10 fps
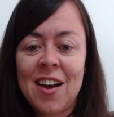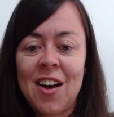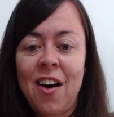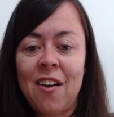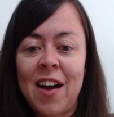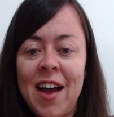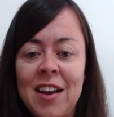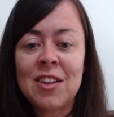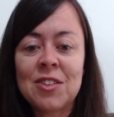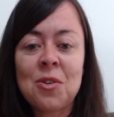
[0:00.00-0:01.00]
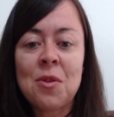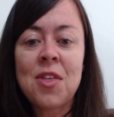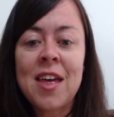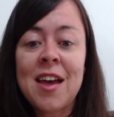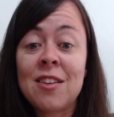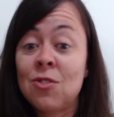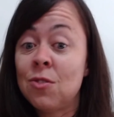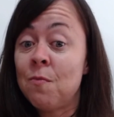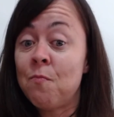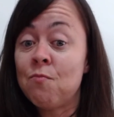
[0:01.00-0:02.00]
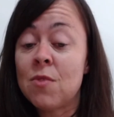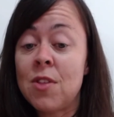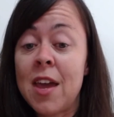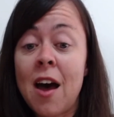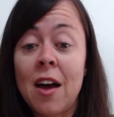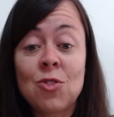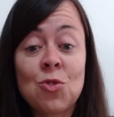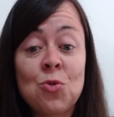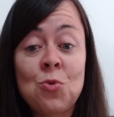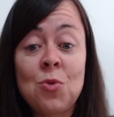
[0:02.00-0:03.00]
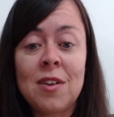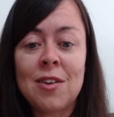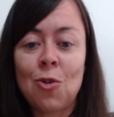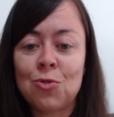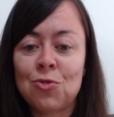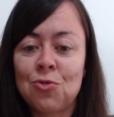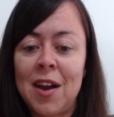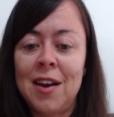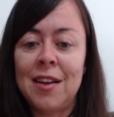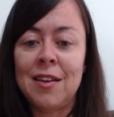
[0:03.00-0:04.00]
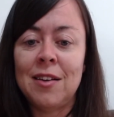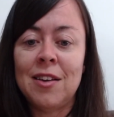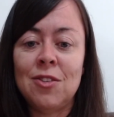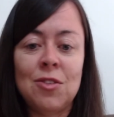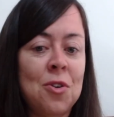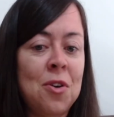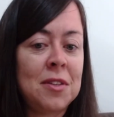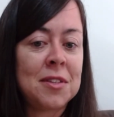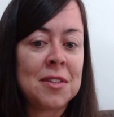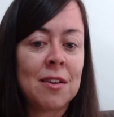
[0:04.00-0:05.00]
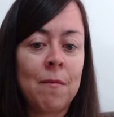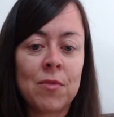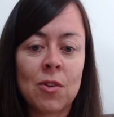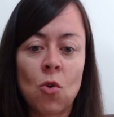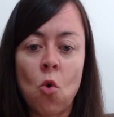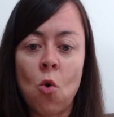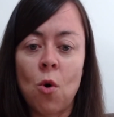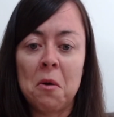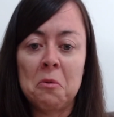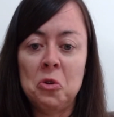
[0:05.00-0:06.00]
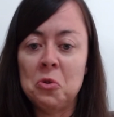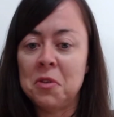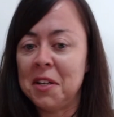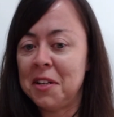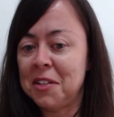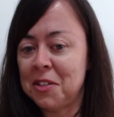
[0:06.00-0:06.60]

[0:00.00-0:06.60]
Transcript: Alright, so there are two Australian desserts or New Zealand